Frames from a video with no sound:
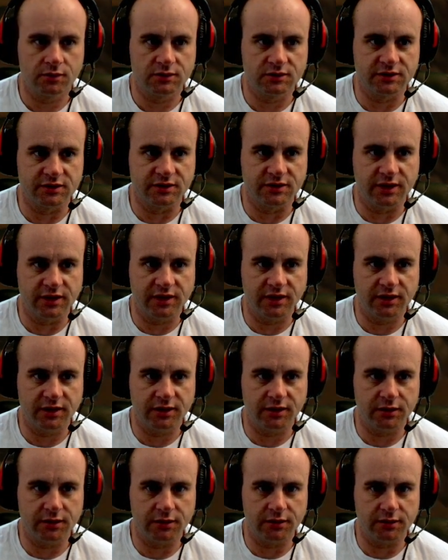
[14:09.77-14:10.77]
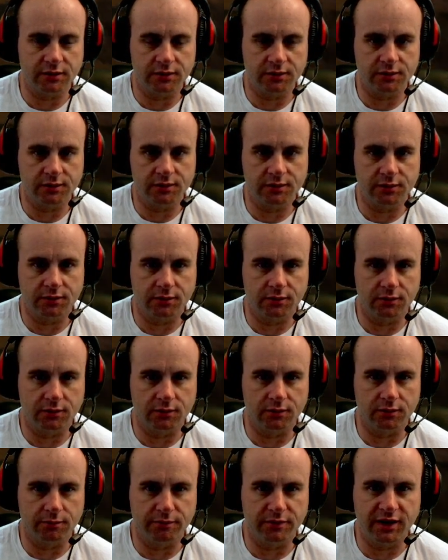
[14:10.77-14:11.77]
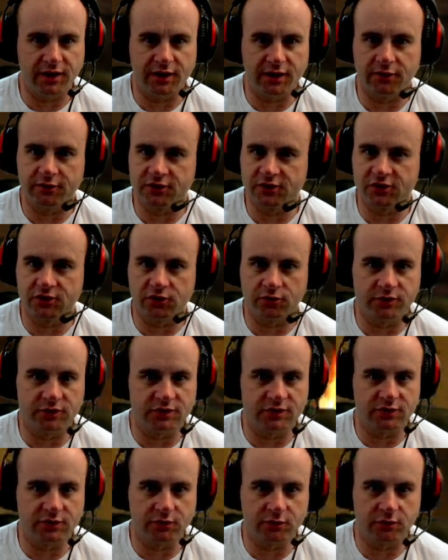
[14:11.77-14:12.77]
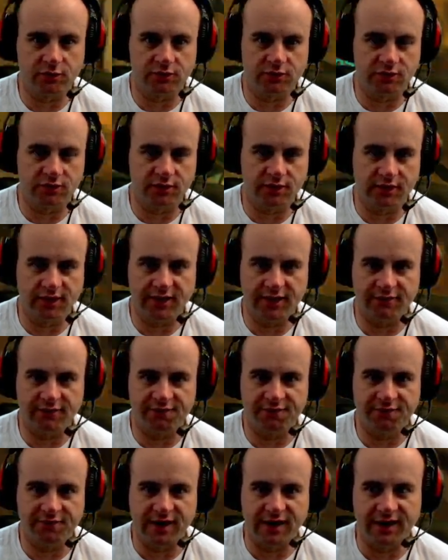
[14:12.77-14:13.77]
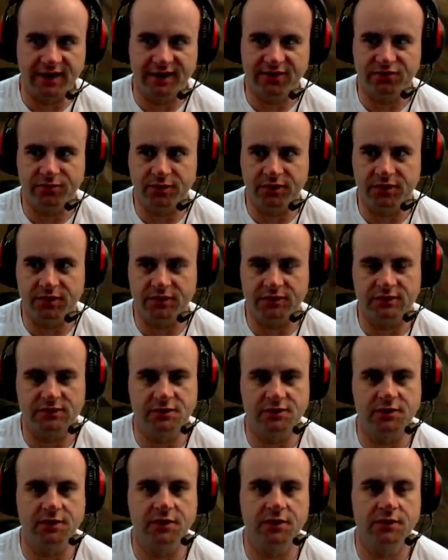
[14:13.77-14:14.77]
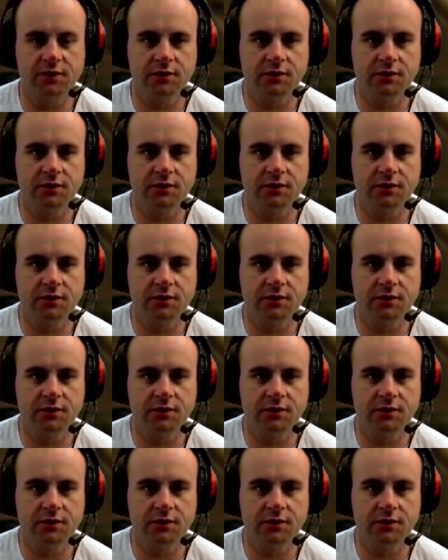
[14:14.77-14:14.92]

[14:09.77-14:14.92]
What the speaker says: today, man, I was so busy at work today. I had 5 meetings today.